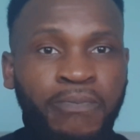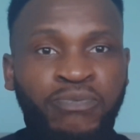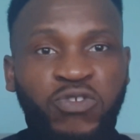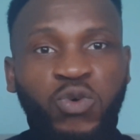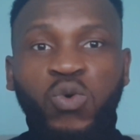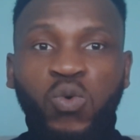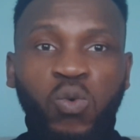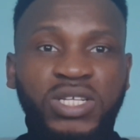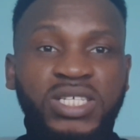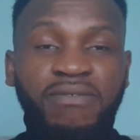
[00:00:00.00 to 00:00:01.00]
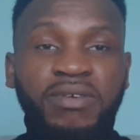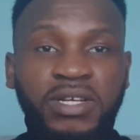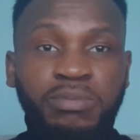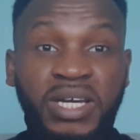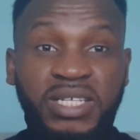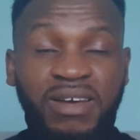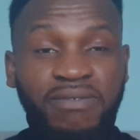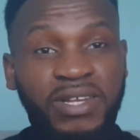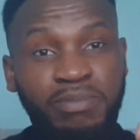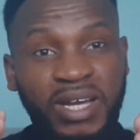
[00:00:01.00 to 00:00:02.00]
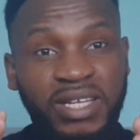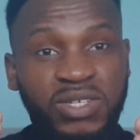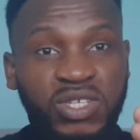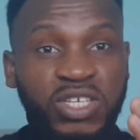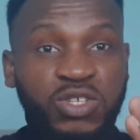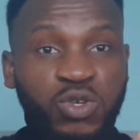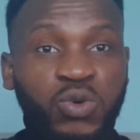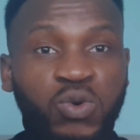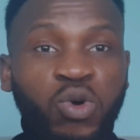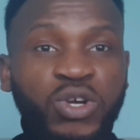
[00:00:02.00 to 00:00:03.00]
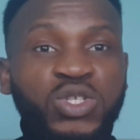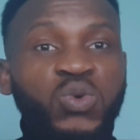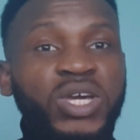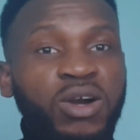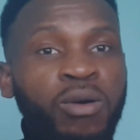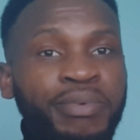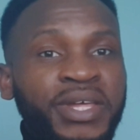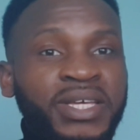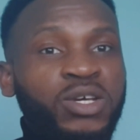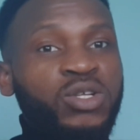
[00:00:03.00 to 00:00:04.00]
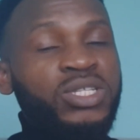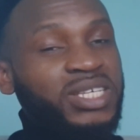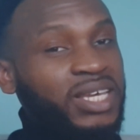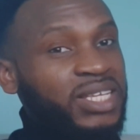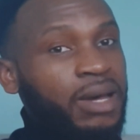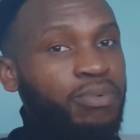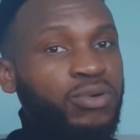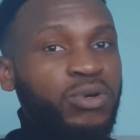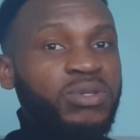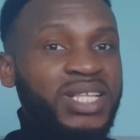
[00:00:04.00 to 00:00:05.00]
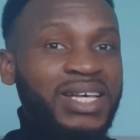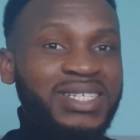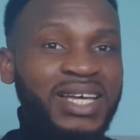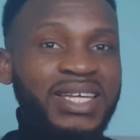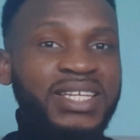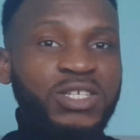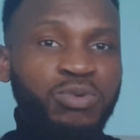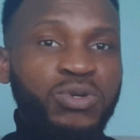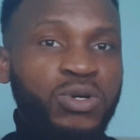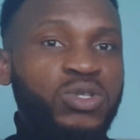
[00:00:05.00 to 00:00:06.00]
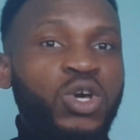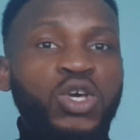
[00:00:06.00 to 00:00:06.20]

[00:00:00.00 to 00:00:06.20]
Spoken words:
So what is affiliate marketing? Affiliate marketing is you going to a company, take their product, start selling this product.